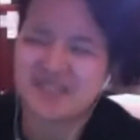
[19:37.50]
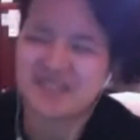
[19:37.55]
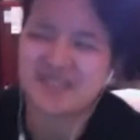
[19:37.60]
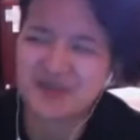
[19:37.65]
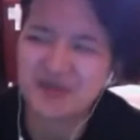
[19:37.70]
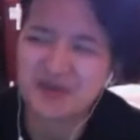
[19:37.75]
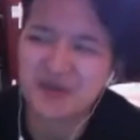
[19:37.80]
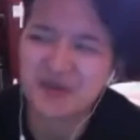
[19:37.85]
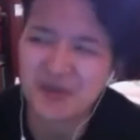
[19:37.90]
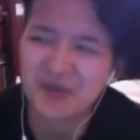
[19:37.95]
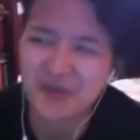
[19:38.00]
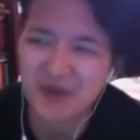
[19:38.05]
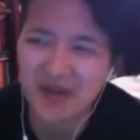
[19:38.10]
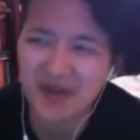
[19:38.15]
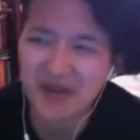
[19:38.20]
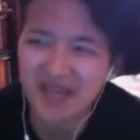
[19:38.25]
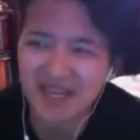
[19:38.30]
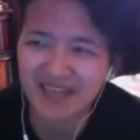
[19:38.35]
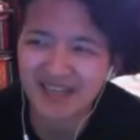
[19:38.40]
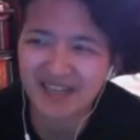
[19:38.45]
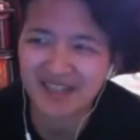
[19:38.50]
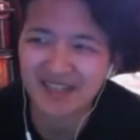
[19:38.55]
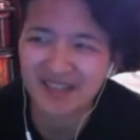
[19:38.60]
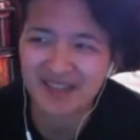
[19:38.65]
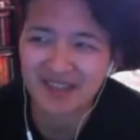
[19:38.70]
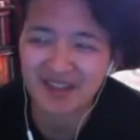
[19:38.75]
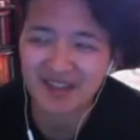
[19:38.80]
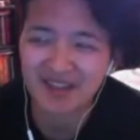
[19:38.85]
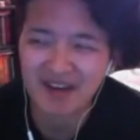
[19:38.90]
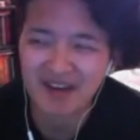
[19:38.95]
quite a
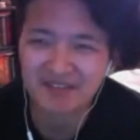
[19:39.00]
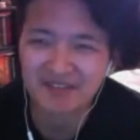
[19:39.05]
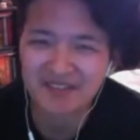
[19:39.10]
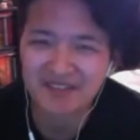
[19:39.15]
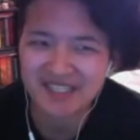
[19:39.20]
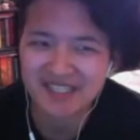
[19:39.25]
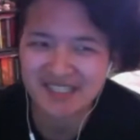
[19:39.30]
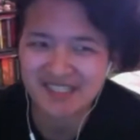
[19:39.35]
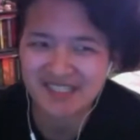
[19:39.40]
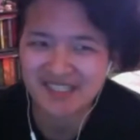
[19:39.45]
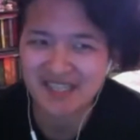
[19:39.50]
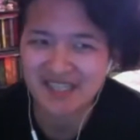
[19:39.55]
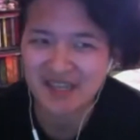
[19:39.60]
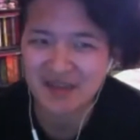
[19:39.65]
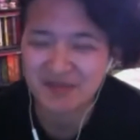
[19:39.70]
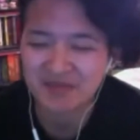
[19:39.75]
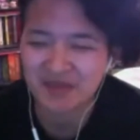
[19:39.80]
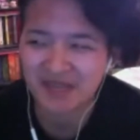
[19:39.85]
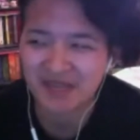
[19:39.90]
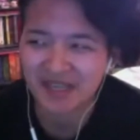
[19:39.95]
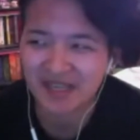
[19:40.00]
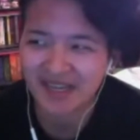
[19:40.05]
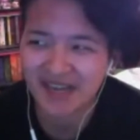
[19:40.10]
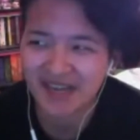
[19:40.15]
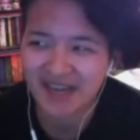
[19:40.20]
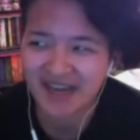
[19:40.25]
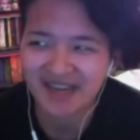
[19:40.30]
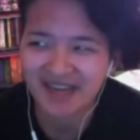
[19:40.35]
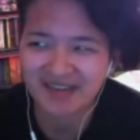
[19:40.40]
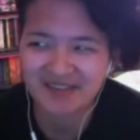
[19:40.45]
lofty statement. I
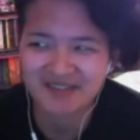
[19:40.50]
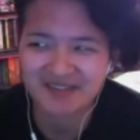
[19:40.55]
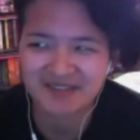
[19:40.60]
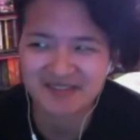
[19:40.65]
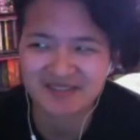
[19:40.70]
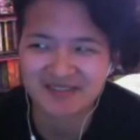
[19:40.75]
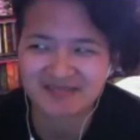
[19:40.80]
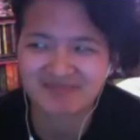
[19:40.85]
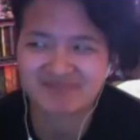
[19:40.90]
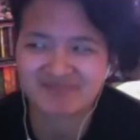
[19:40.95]
don't